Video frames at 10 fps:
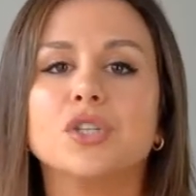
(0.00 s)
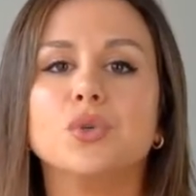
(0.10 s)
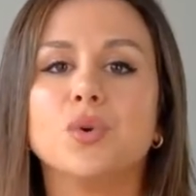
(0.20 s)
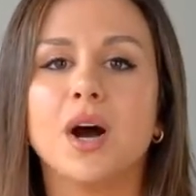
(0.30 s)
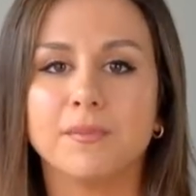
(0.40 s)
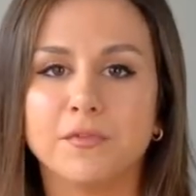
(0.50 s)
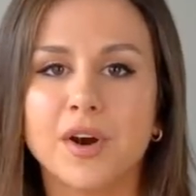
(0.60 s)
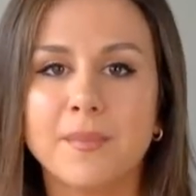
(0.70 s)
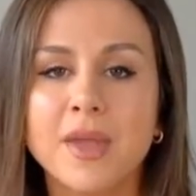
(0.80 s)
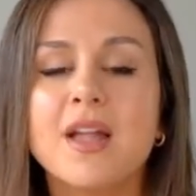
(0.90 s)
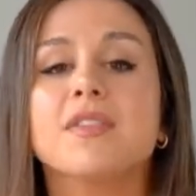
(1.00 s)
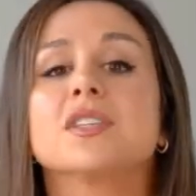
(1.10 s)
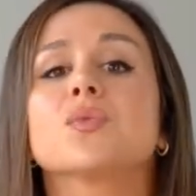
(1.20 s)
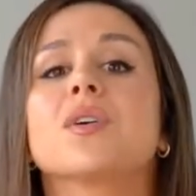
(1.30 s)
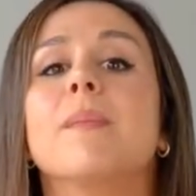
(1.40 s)
to come from.
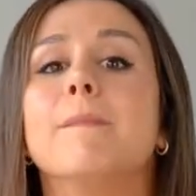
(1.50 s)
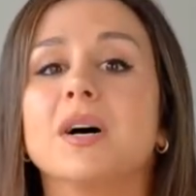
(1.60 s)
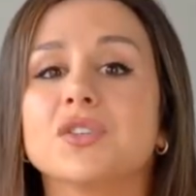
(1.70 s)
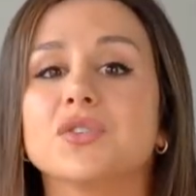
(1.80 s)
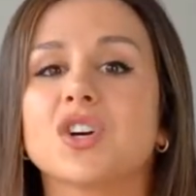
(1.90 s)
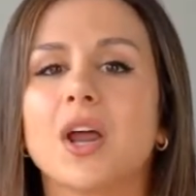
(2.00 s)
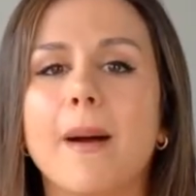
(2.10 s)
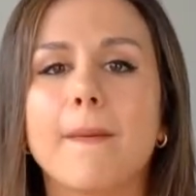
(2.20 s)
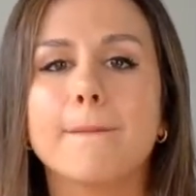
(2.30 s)
This is where the muscles are gonna